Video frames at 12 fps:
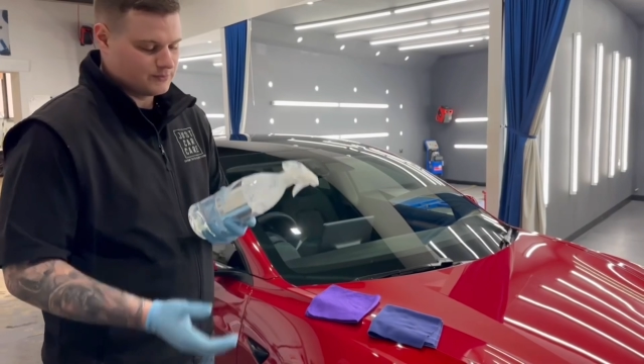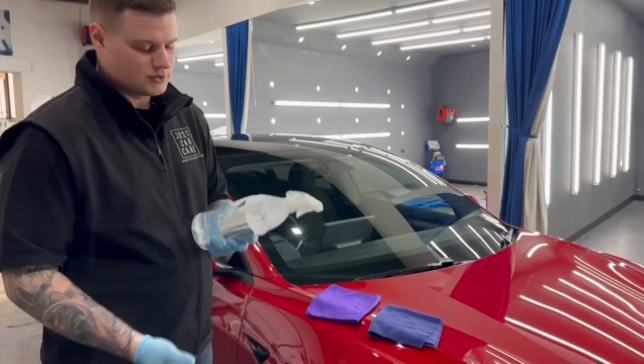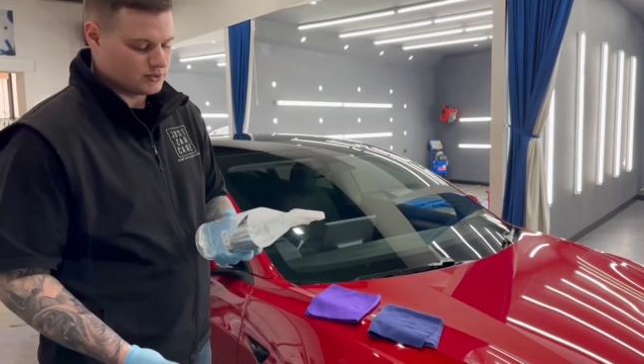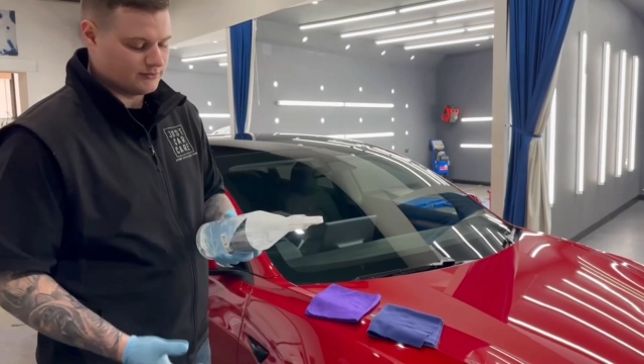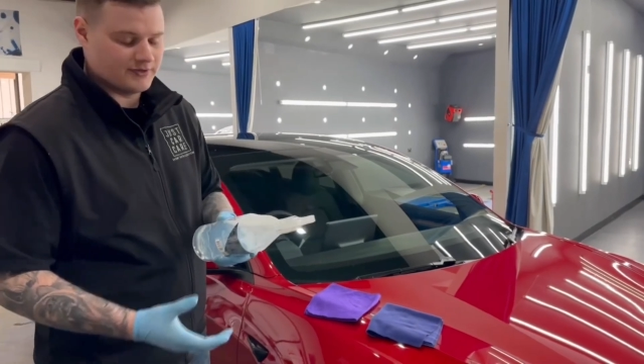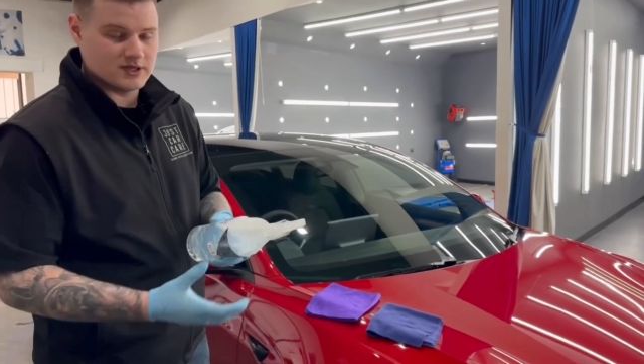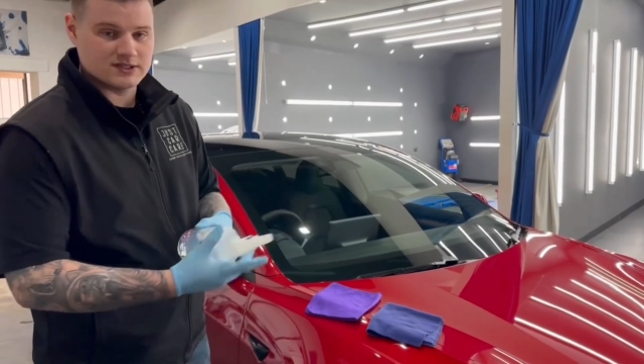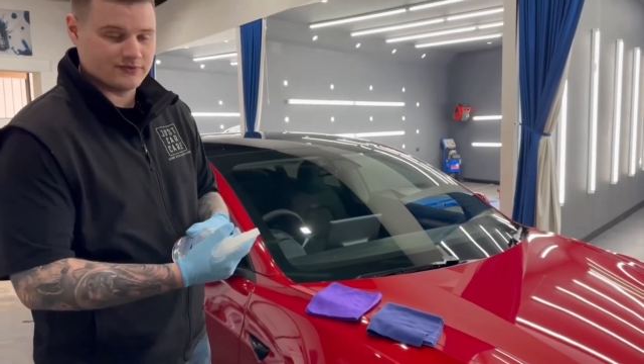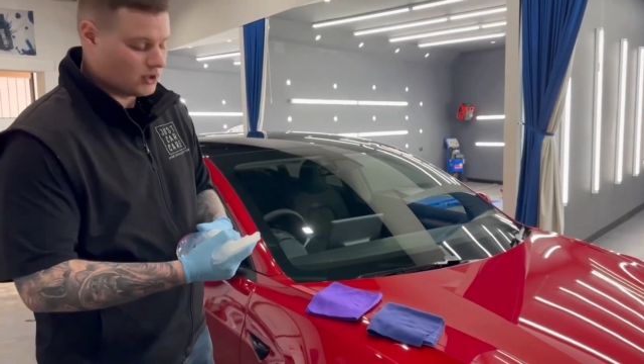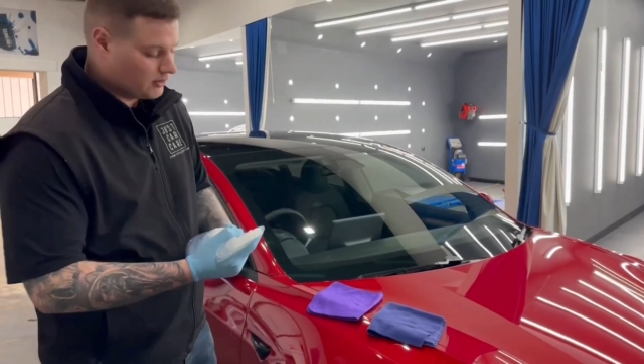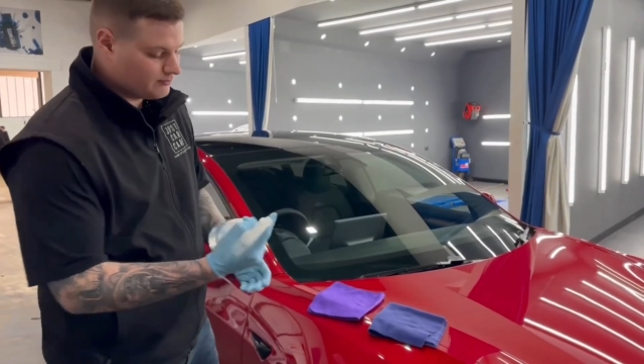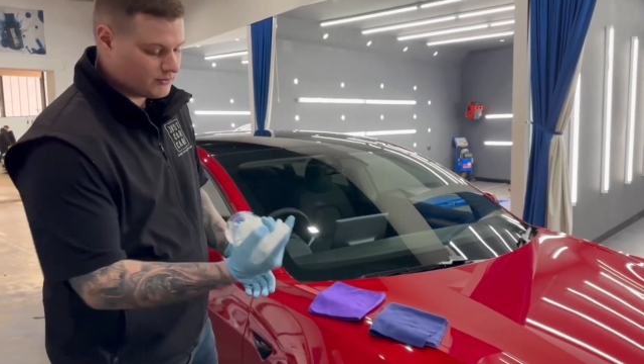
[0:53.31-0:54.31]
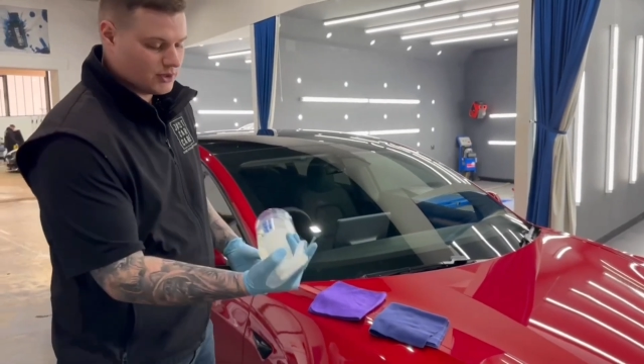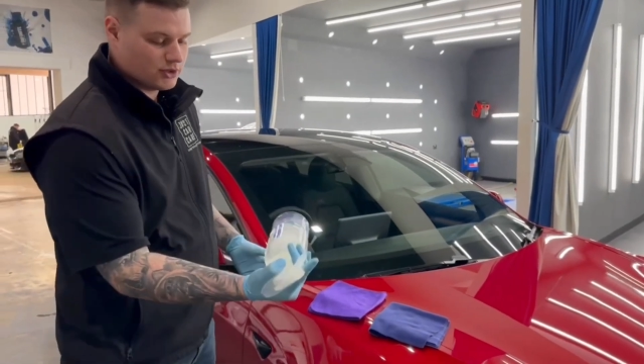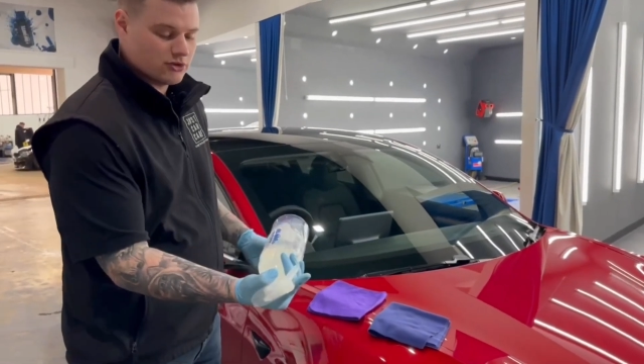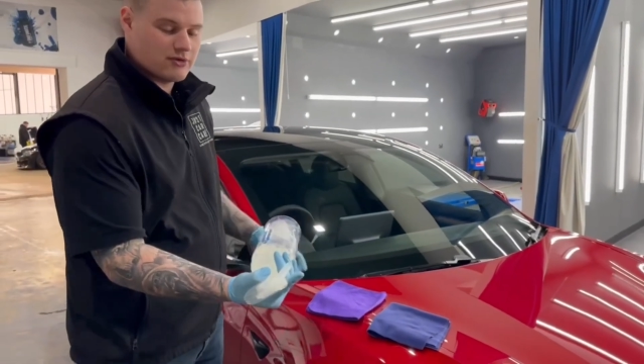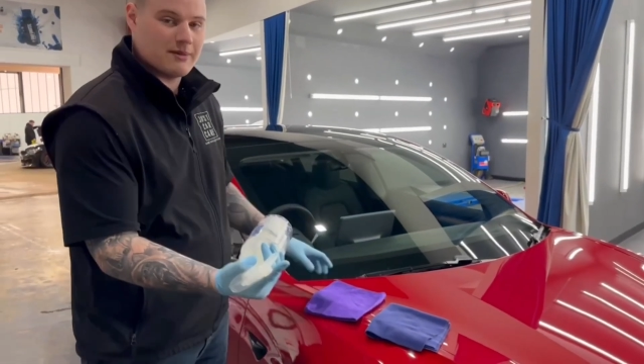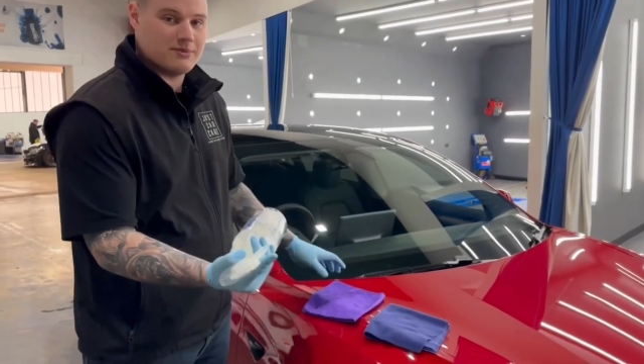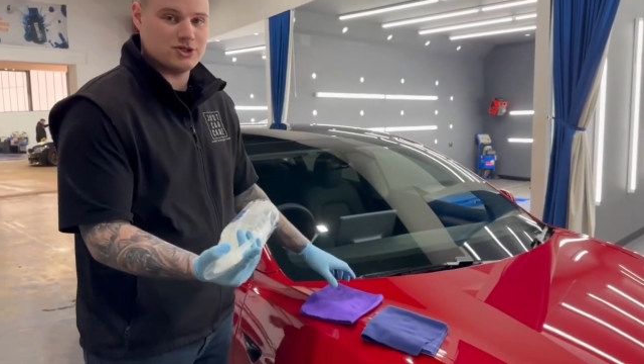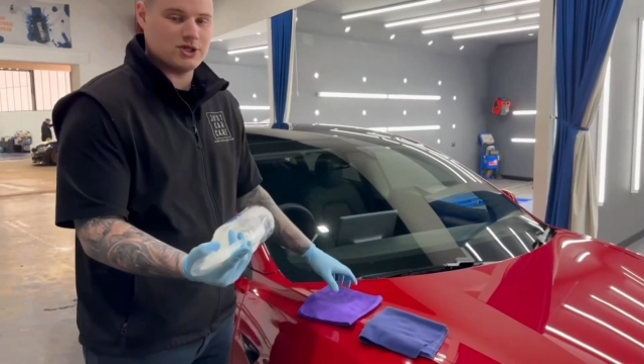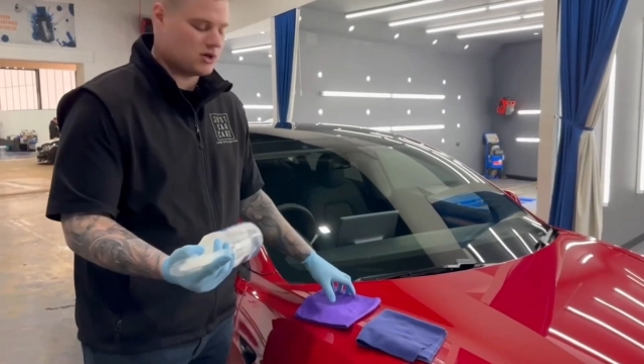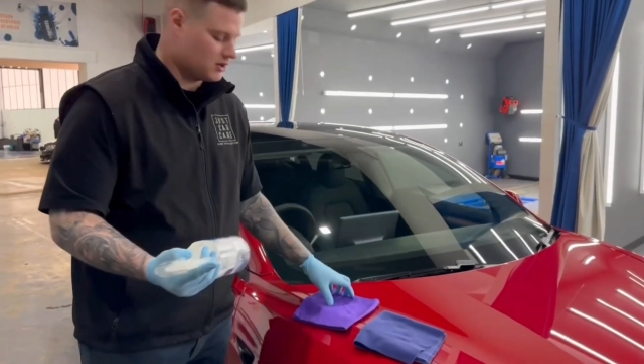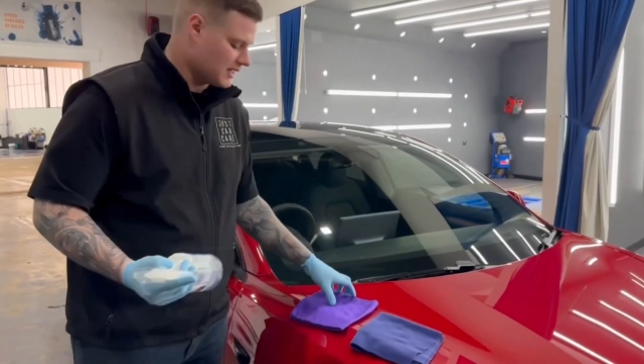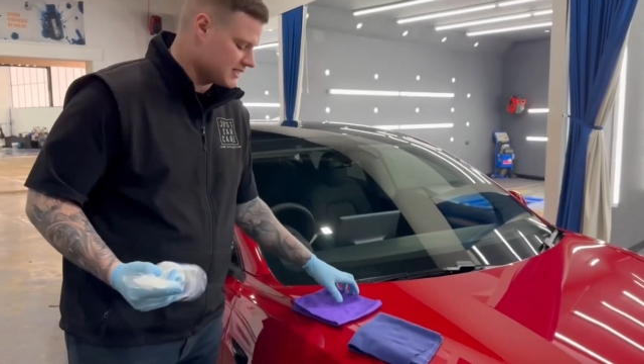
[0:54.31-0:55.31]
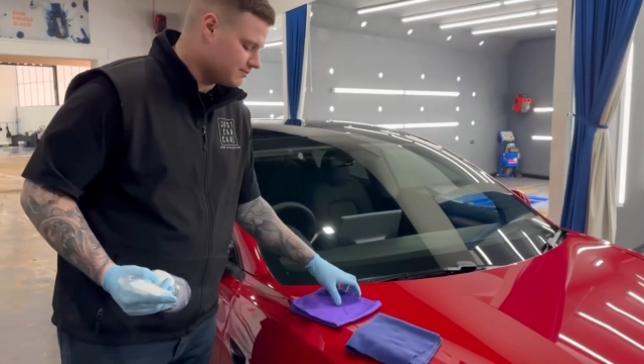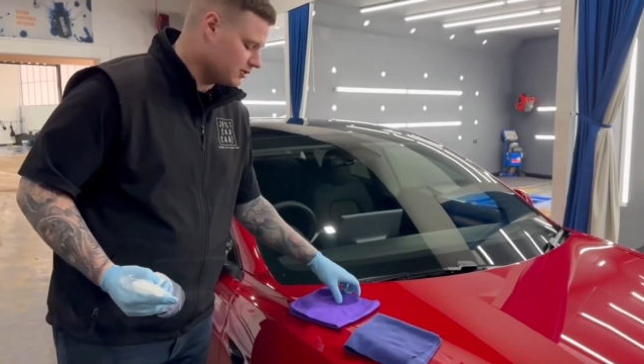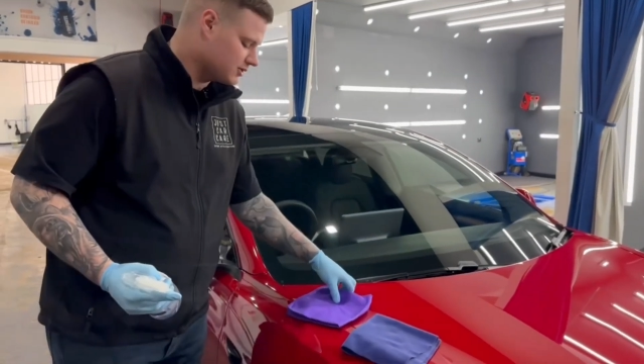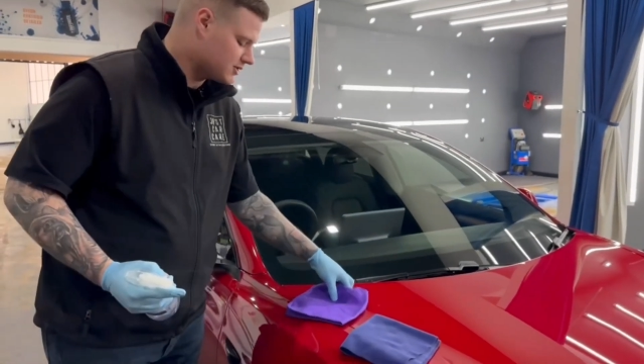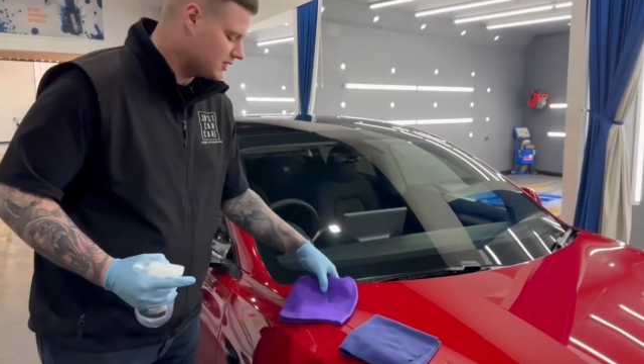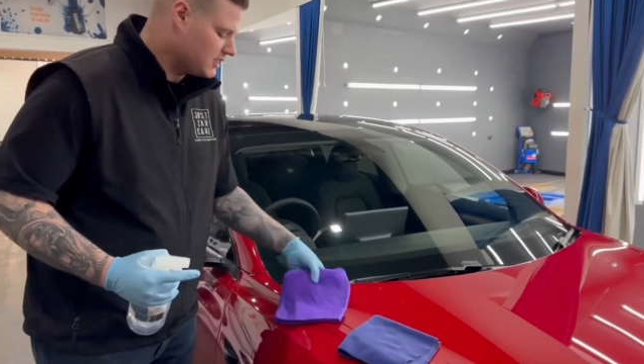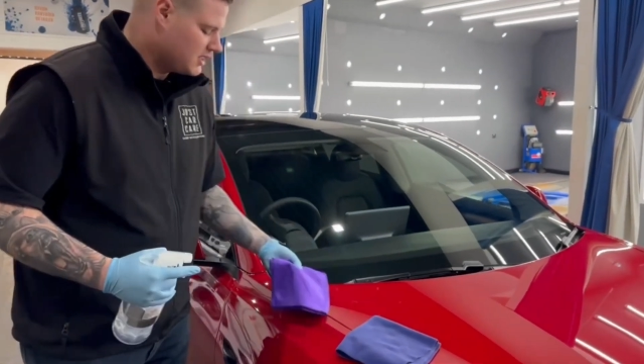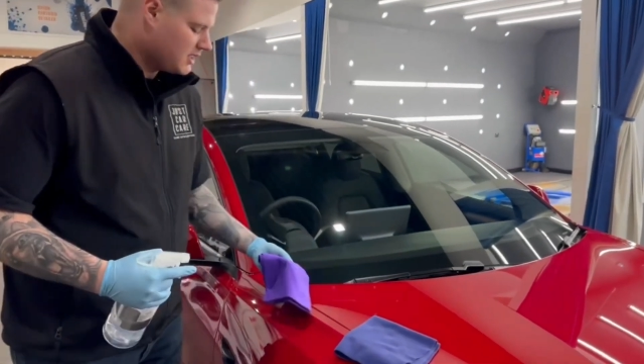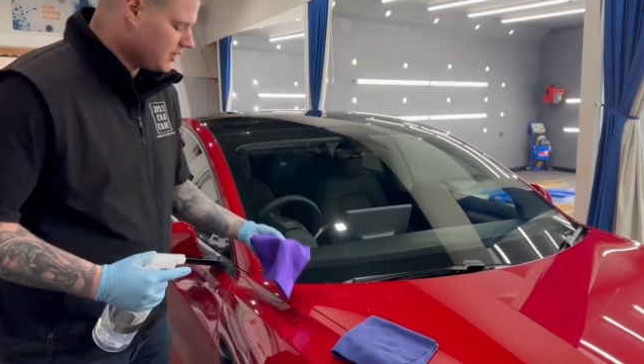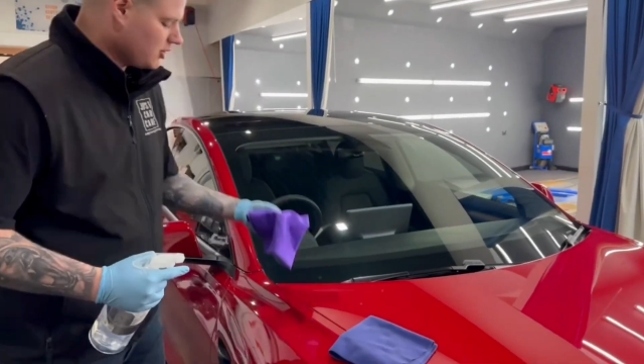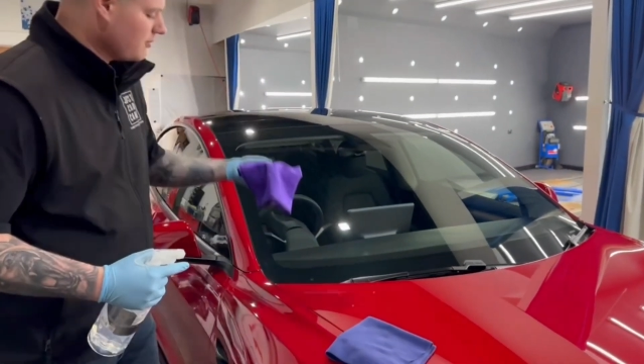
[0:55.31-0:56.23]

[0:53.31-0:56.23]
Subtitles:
So first of all, you're going to grab your Gyeon Glass Plus, and you're